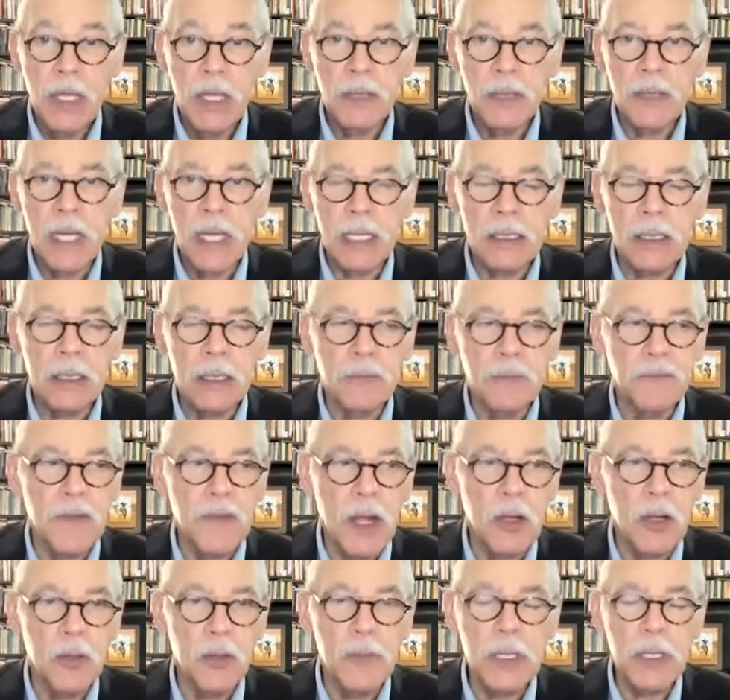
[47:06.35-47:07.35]
They can
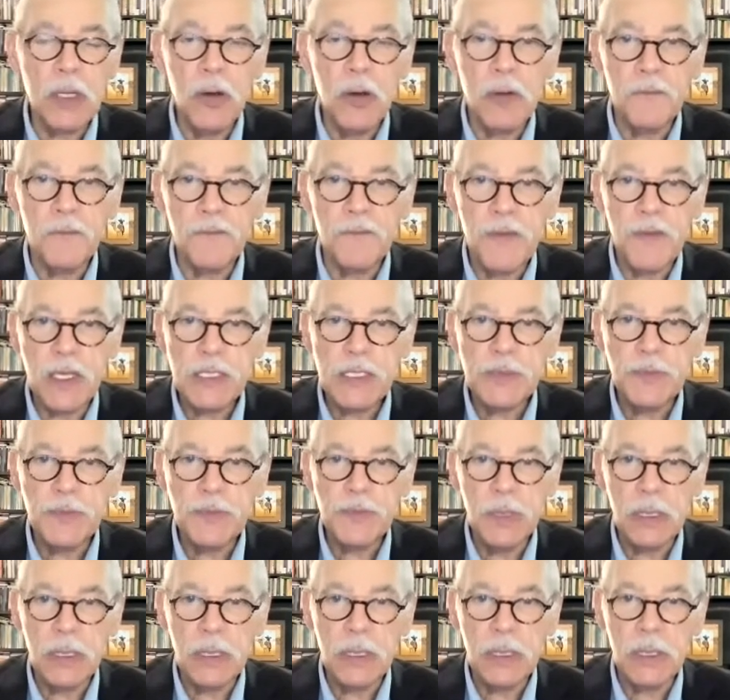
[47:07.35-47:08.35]
follow me on
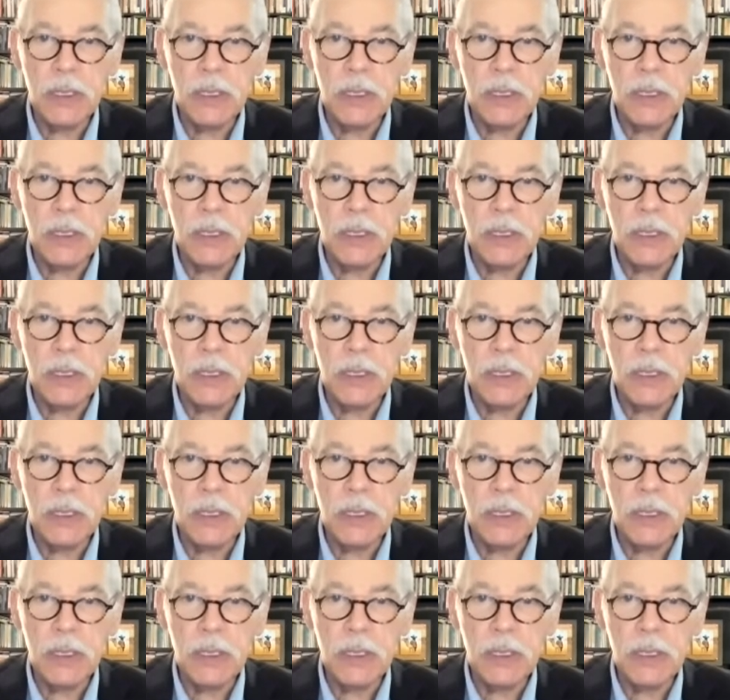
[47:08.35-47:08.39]
Facebook.